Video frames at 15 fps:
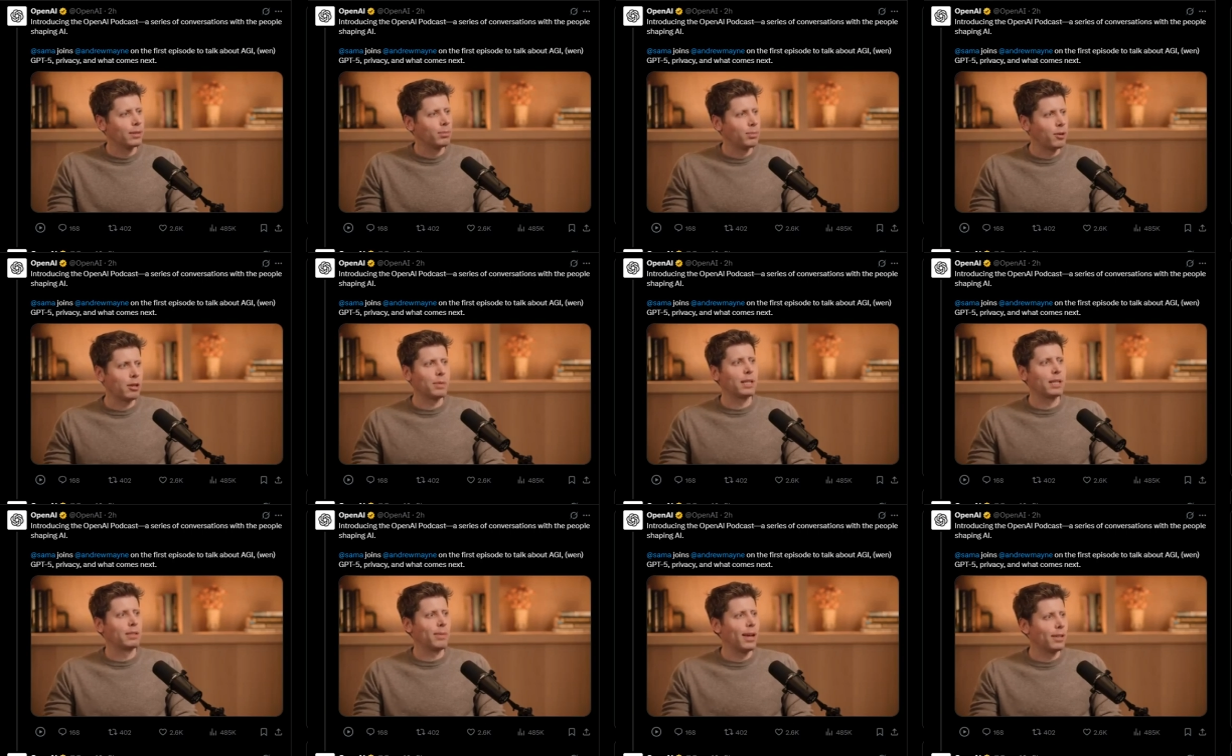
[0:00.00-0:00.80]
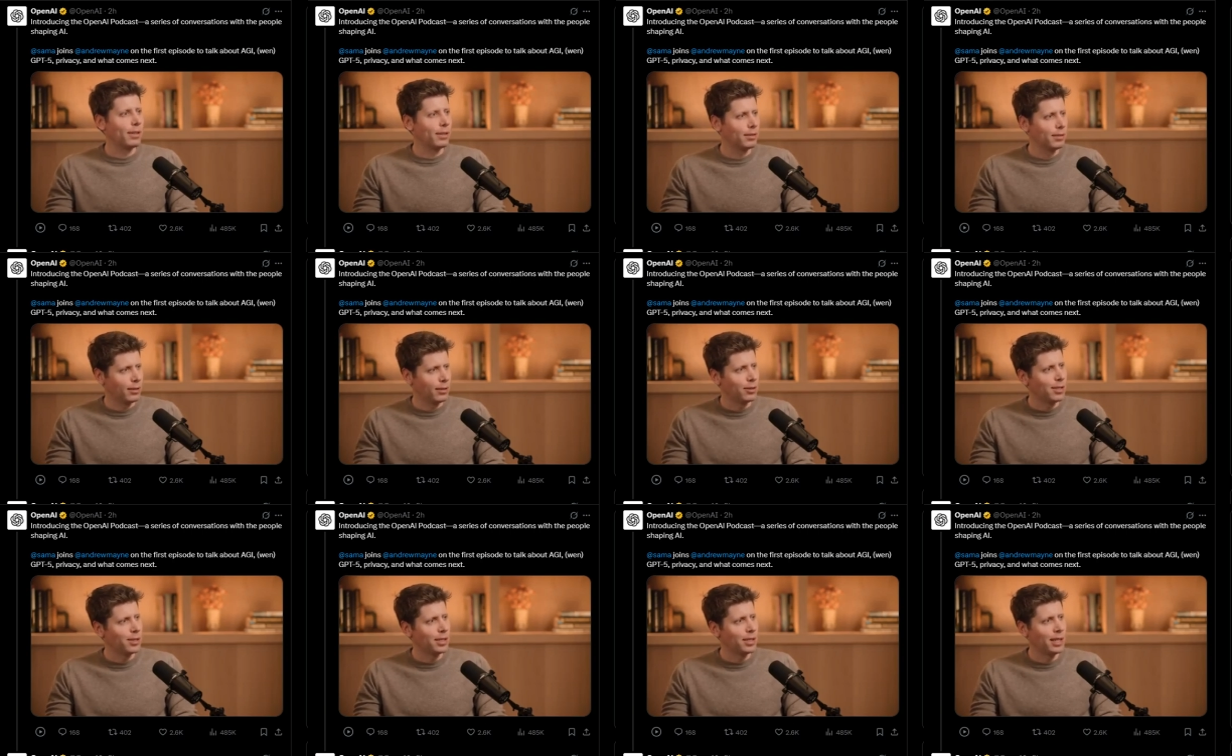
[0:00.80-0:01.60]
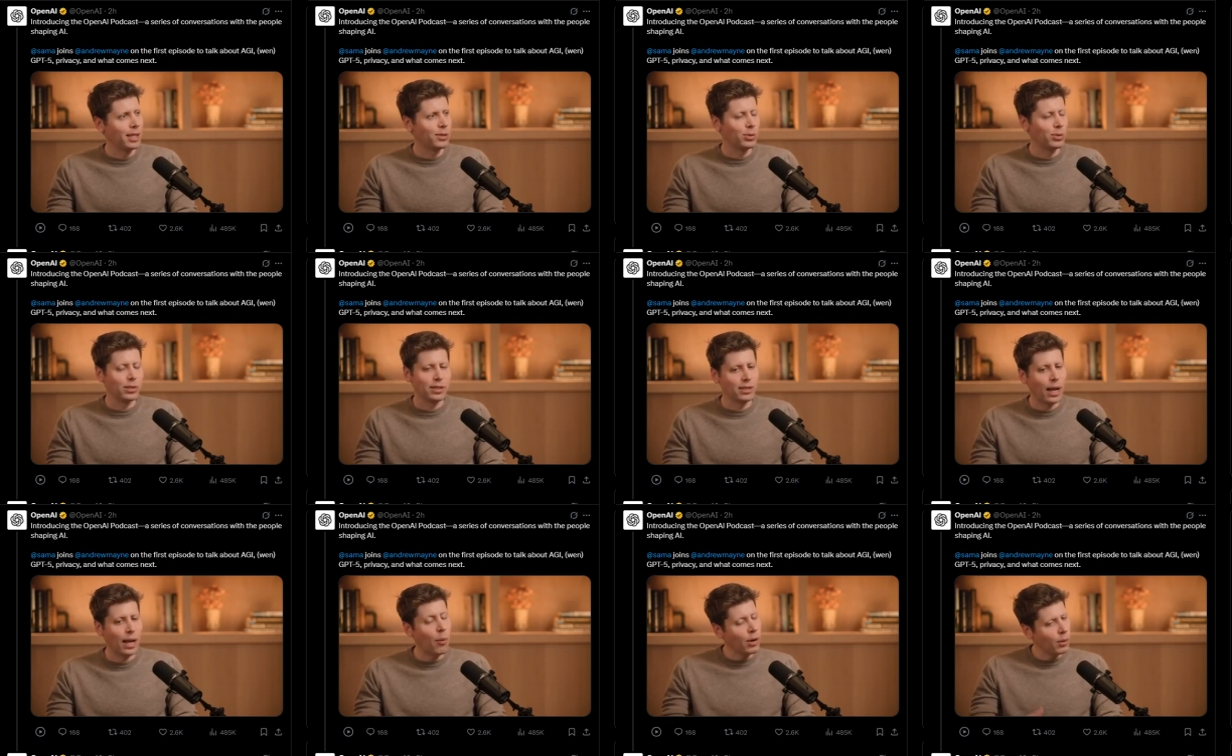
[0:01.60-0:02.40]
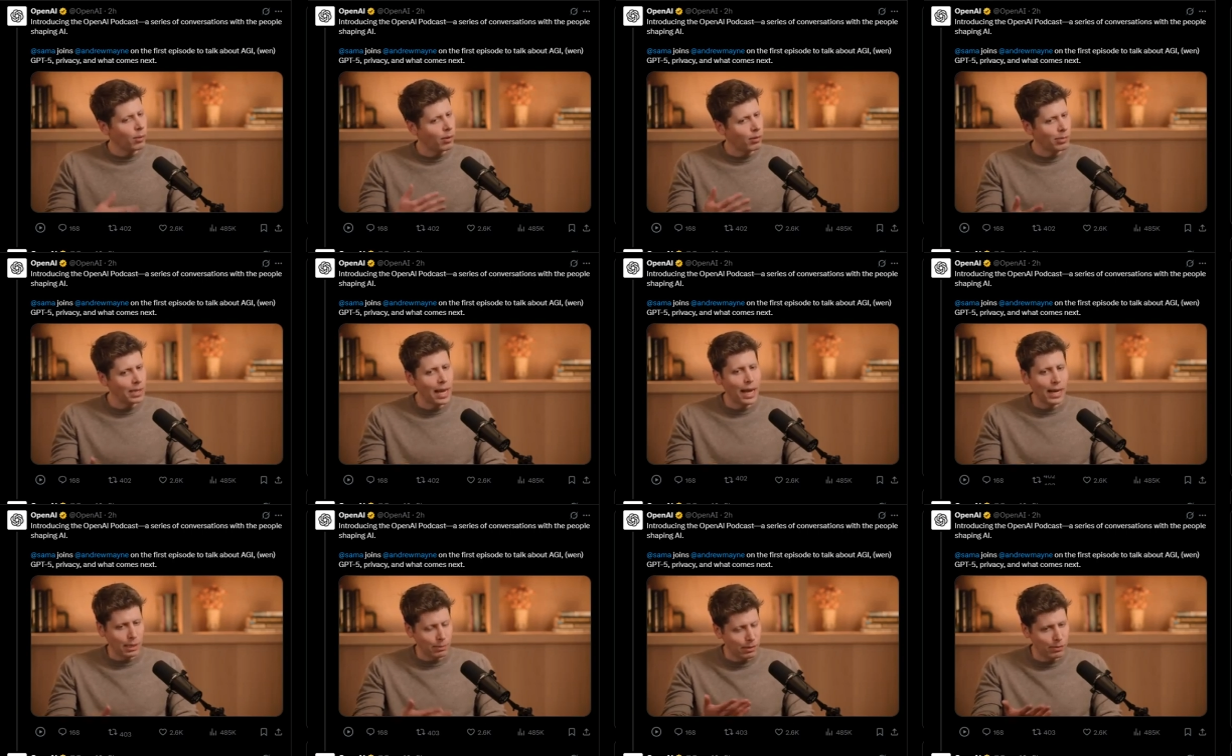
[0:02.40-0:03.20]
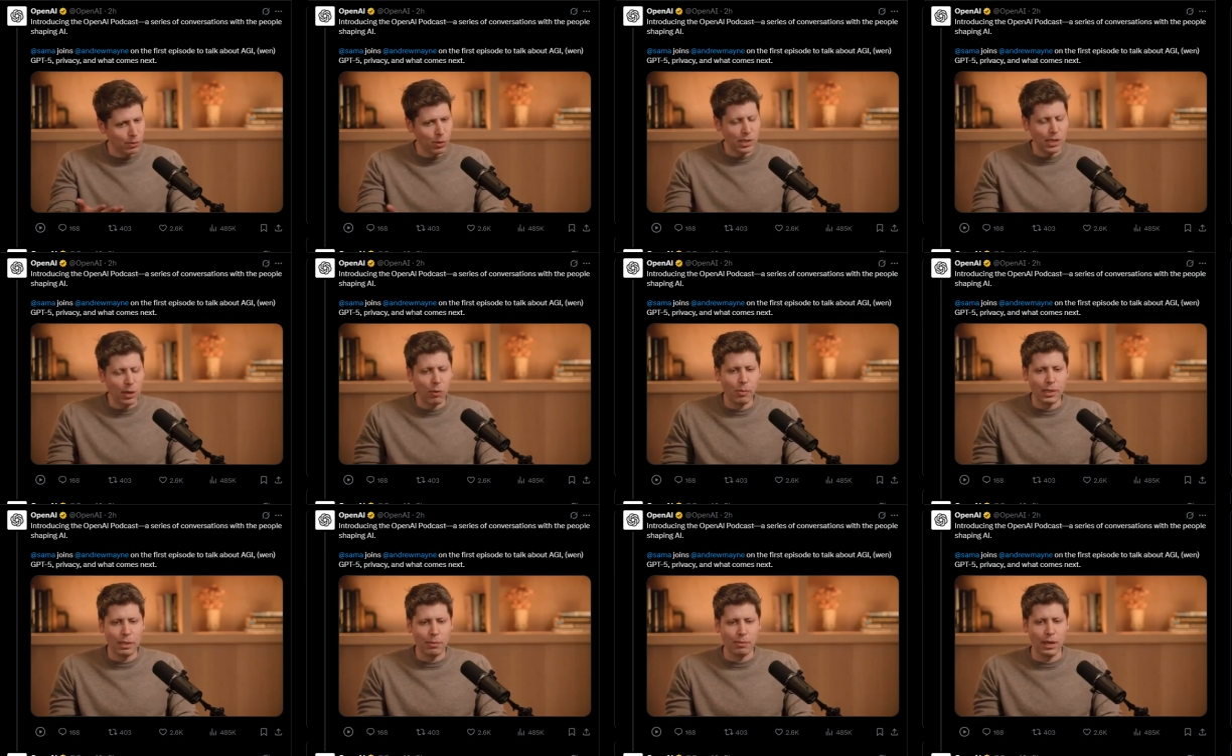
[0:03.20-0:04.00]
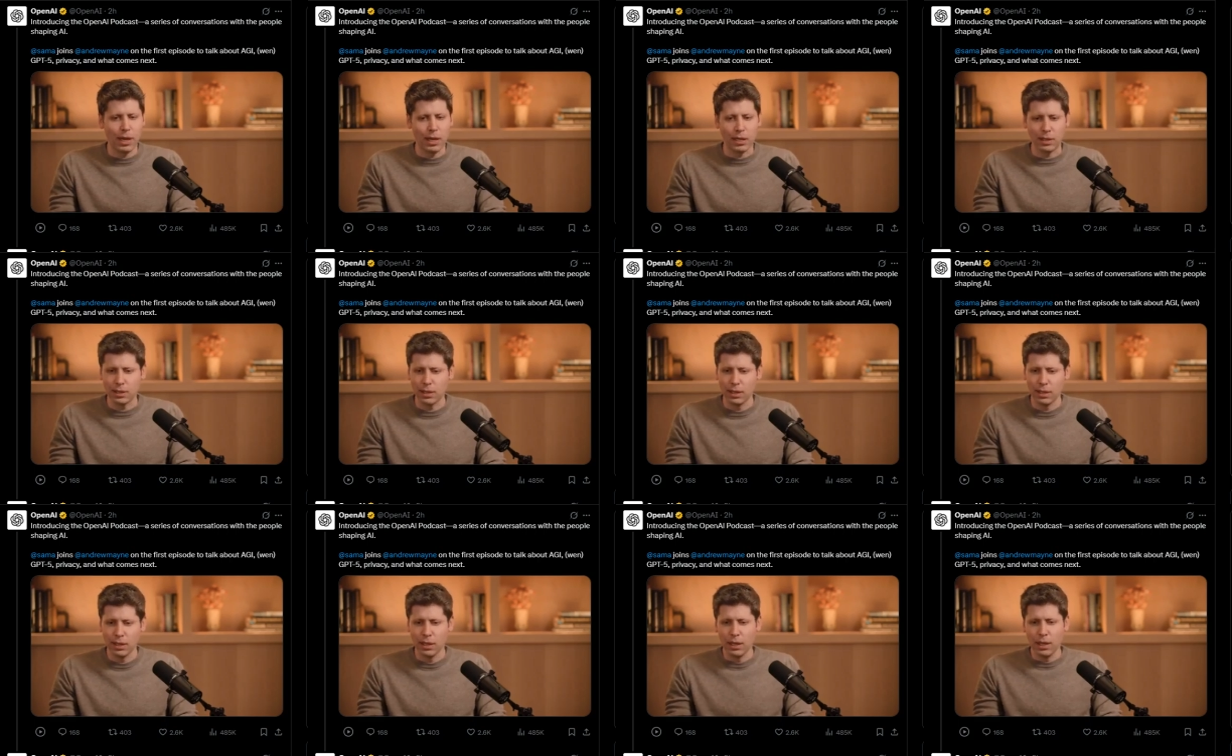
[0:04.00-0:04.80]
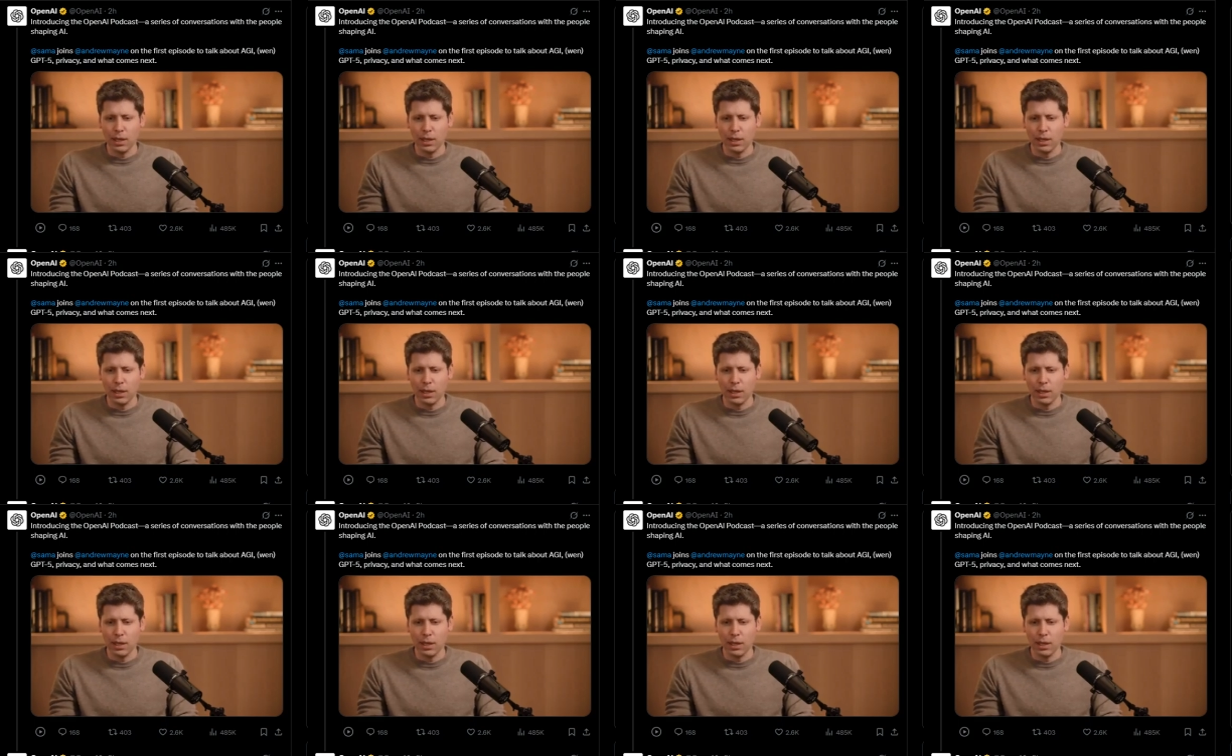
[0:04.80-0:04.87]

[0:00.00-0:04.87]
to programming doesn't matter, learn to use AI tools. I wonder what will be next, but of course there will be something next.